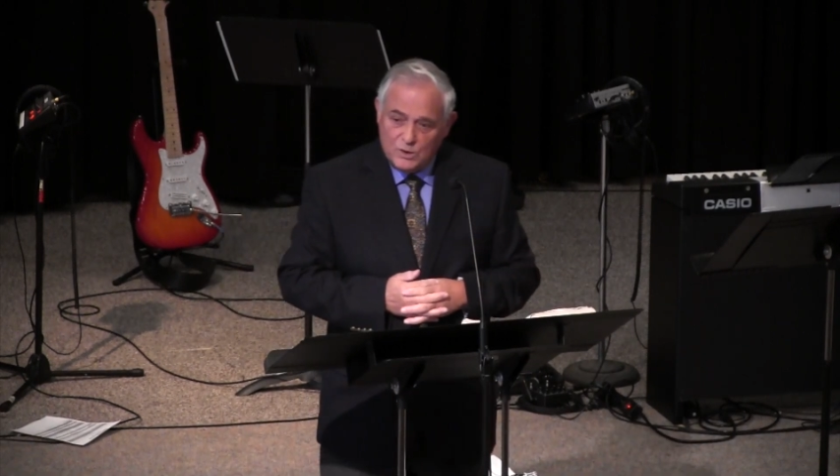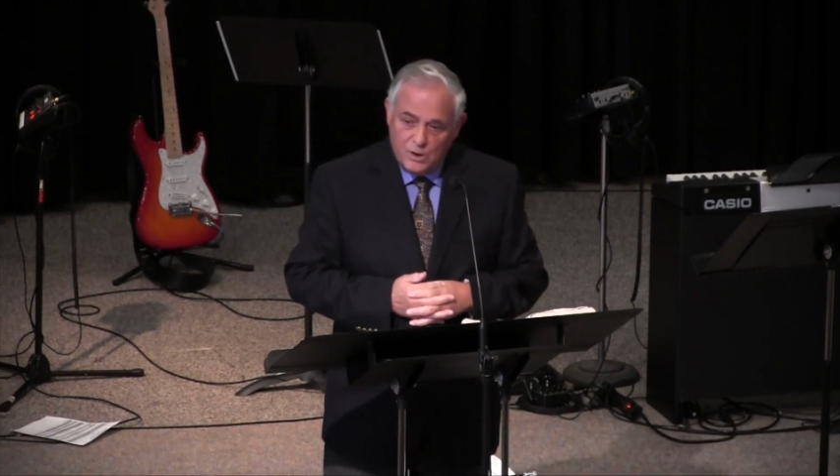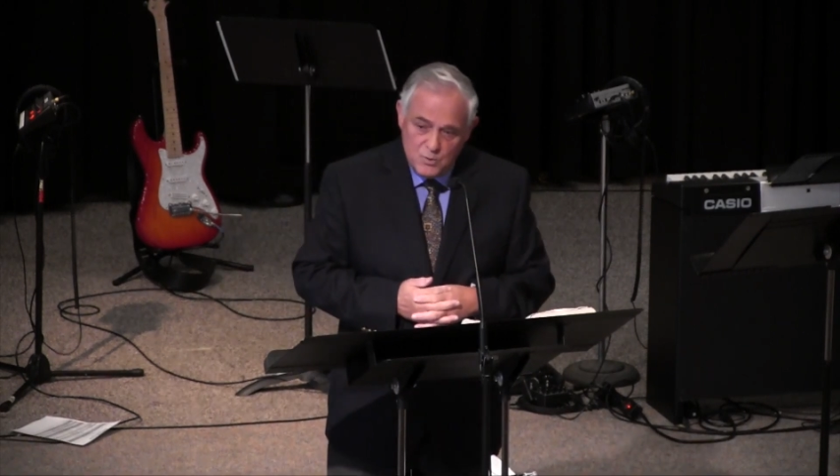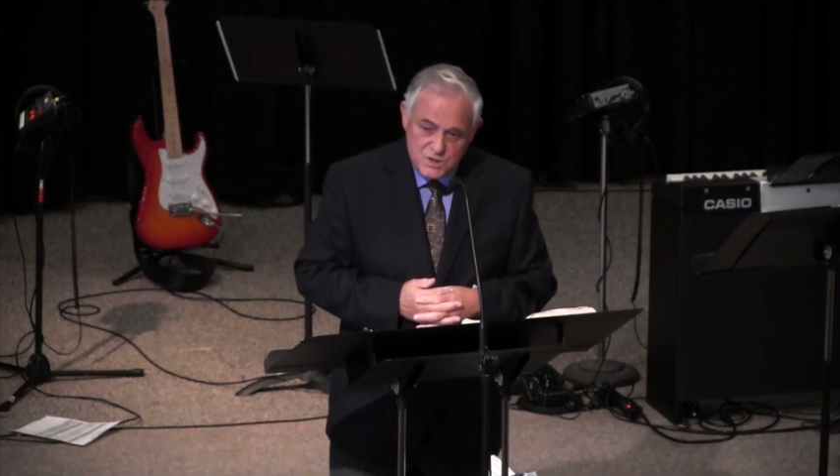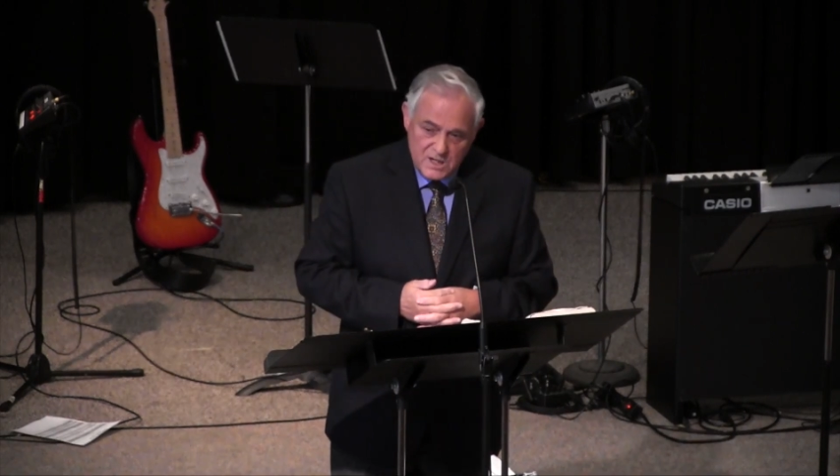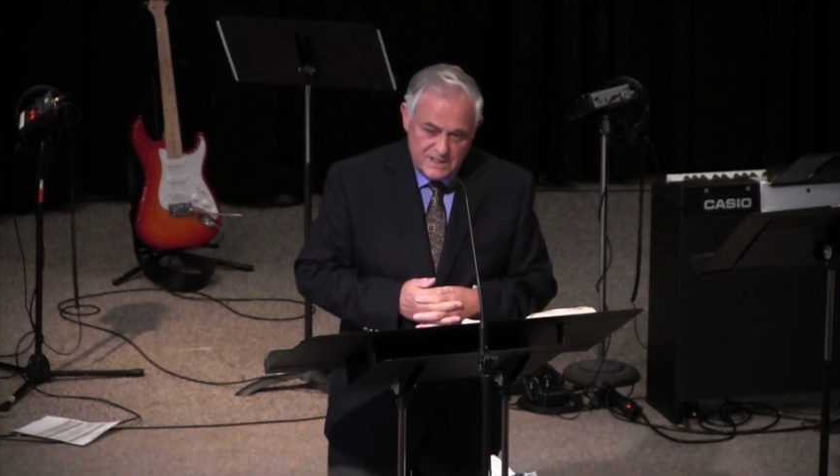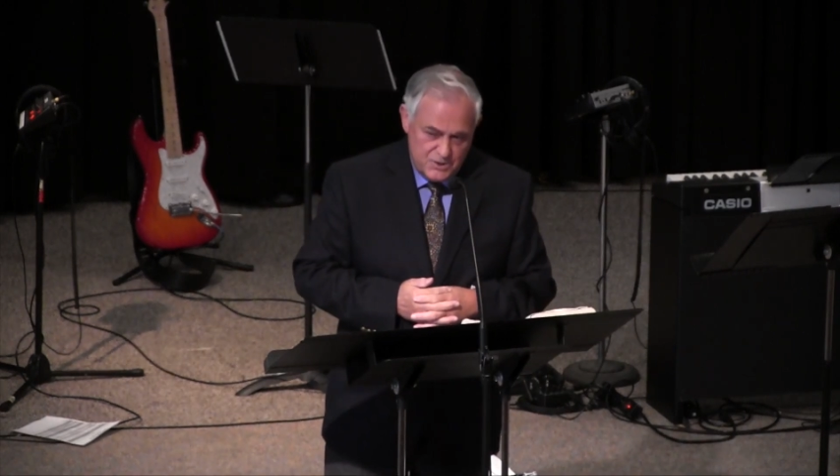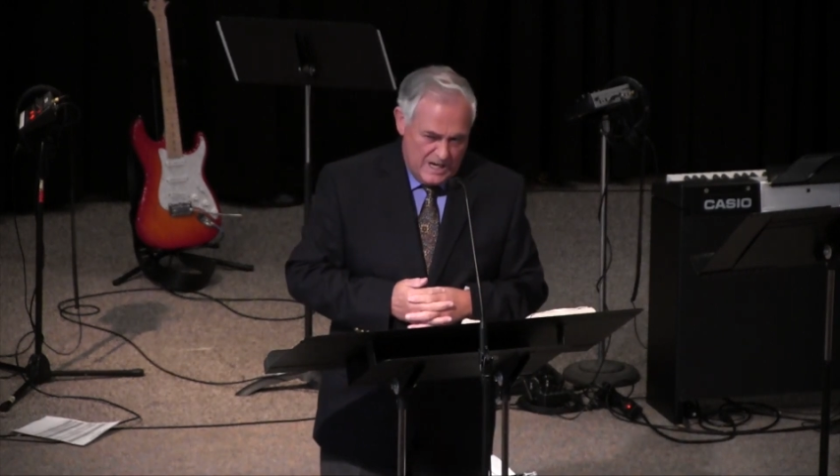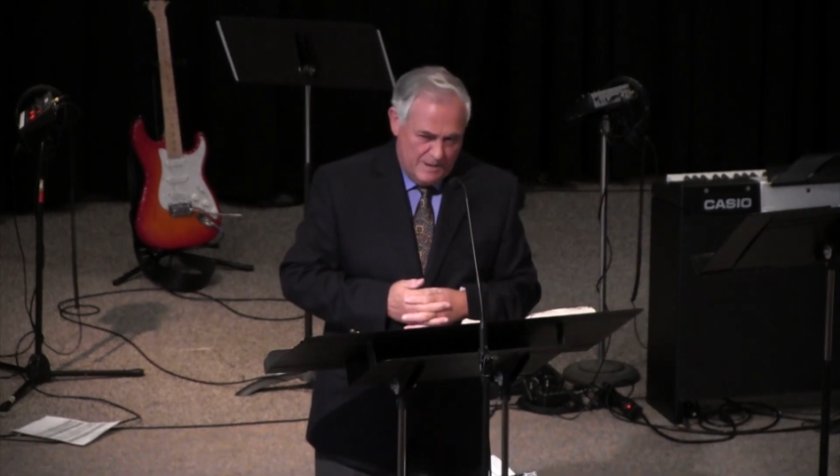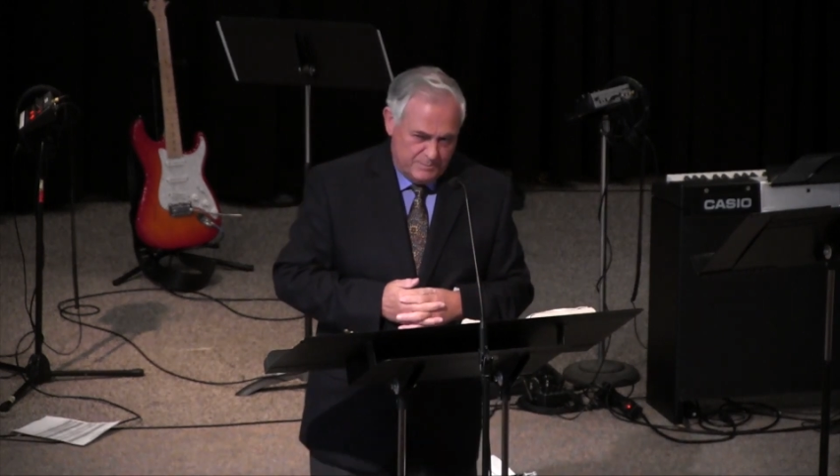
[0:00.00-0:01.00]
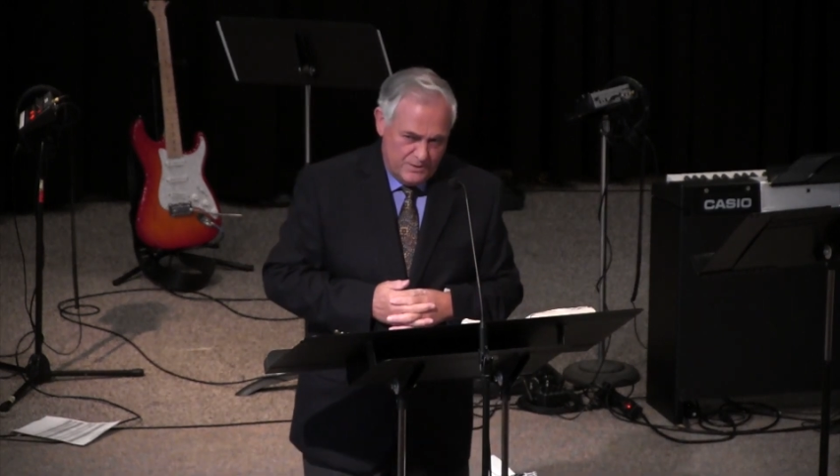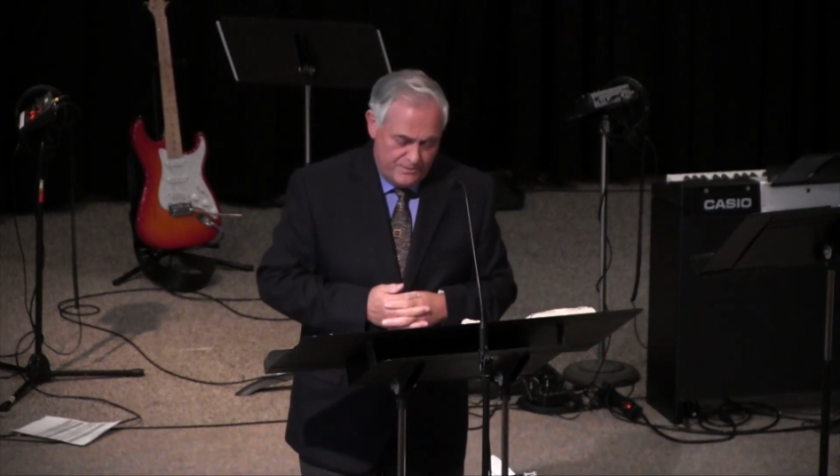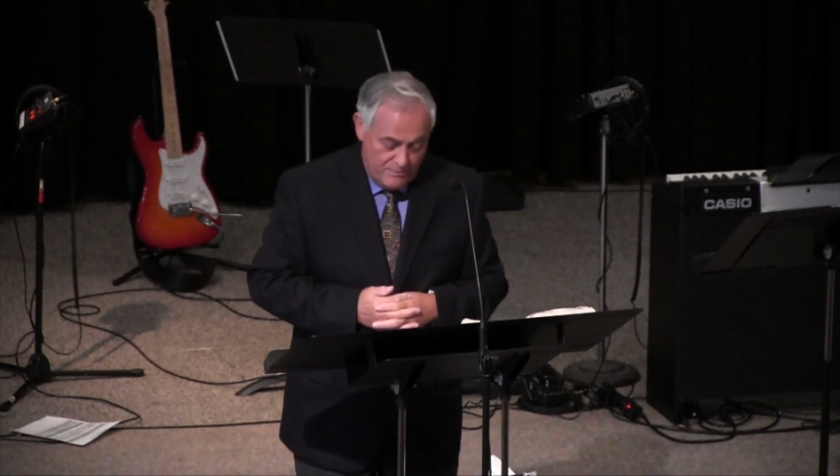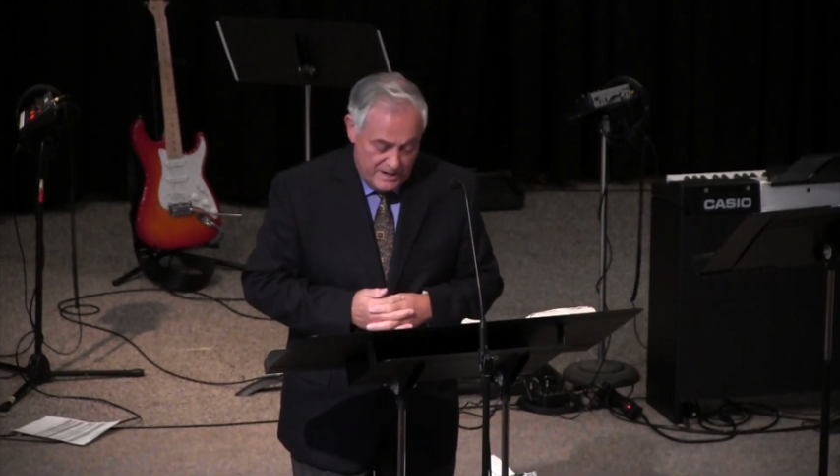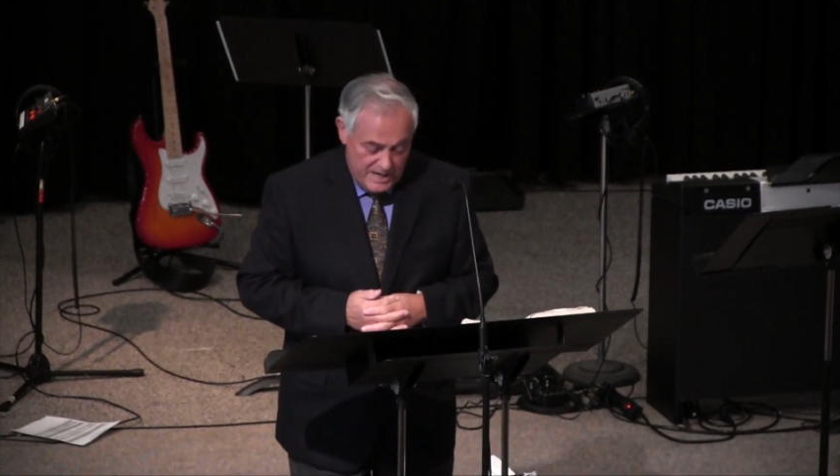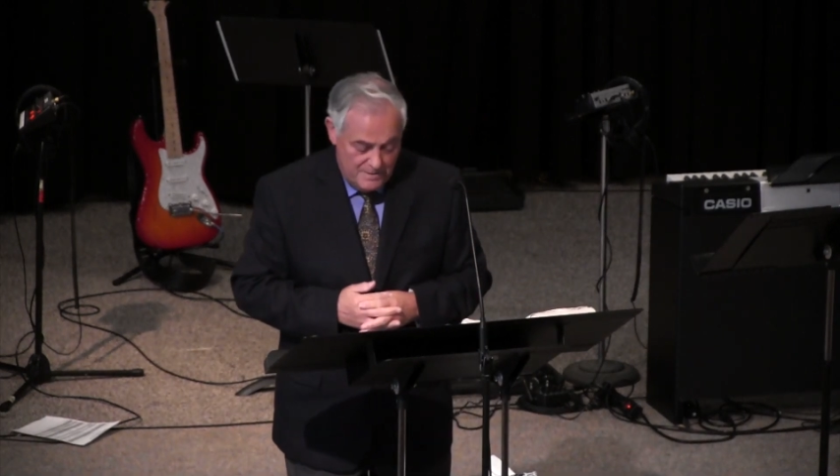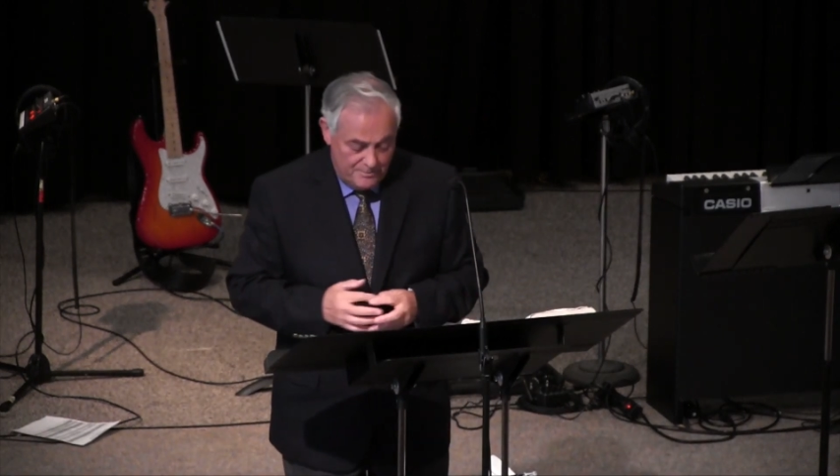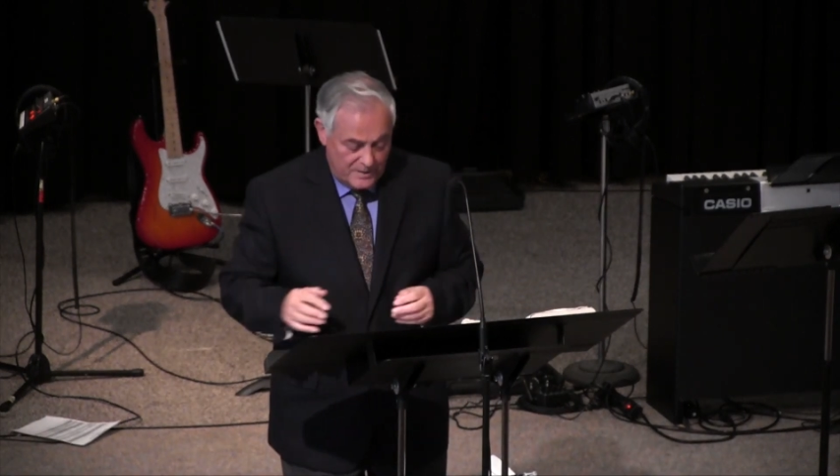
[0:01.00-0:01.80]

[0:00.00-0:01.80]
closely in chapter 3.